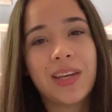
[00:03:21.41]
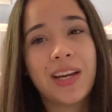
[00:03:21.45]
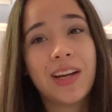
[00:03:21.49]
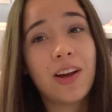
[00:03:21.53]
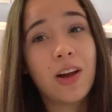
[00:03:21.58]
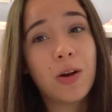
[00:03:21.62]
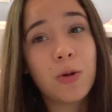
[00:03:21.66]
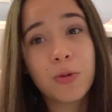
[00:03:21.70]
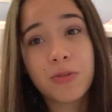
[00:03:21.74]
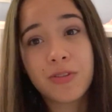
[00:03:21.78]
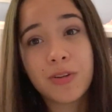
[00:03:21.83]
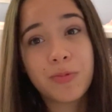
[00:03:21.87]
I
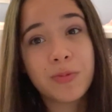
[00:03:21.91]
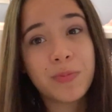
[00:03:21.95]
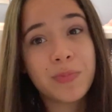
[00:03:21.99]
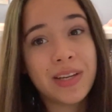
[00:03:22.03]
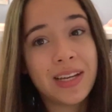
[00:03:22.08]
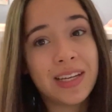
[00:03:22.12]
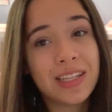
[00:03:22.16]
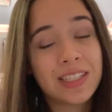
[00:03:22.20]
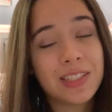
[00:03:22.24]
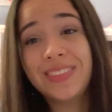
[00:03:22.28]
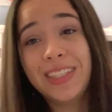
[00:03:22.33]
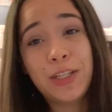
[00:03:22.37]
got one
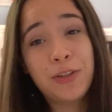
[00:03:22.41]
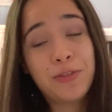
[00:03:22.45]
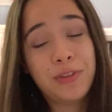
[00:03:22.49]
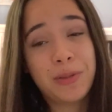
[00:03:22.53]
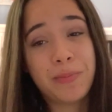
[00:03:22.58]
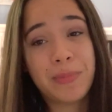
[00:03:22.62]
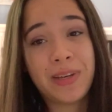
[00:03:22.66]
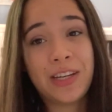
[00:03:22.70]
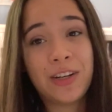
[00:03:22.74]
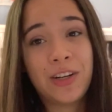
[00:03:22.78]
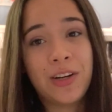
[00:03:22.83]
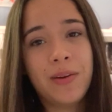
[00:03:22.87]
reprimand, didn't really
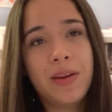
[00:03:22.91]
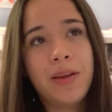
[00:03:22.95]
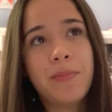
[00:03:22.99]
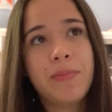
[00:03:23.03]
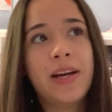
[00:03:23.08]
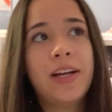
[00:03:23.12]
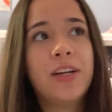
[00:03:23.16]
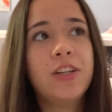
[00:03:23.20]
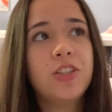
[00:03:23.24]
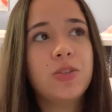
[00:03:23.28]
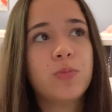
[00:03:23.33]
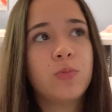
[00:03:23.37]
matter. It
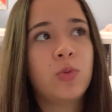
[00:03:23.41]
matters